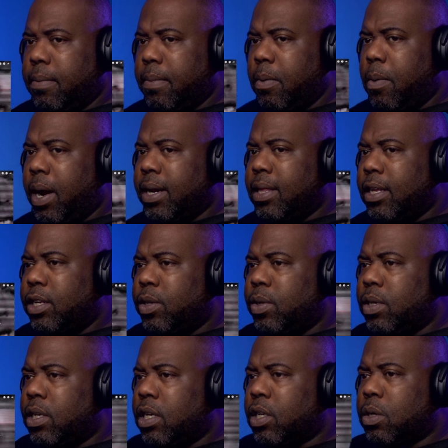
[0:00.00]
But why did they
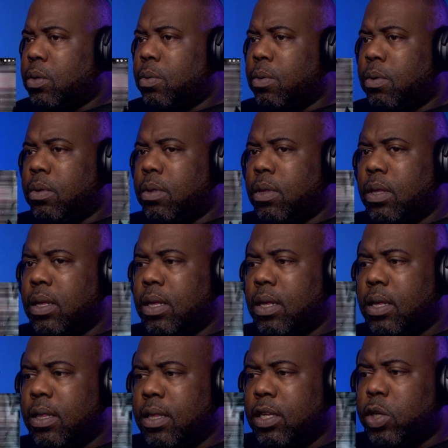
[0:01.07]
choose this
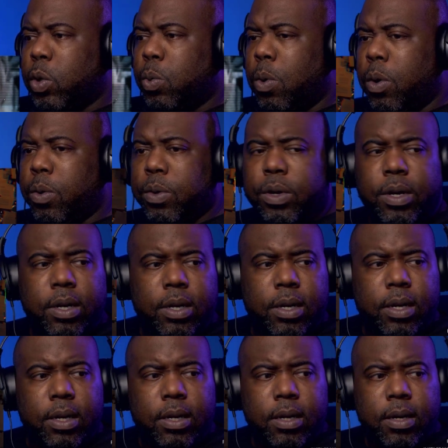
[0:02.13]
quote?
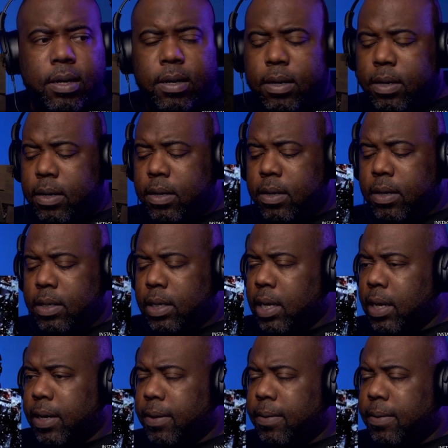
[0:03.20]
Let's get it.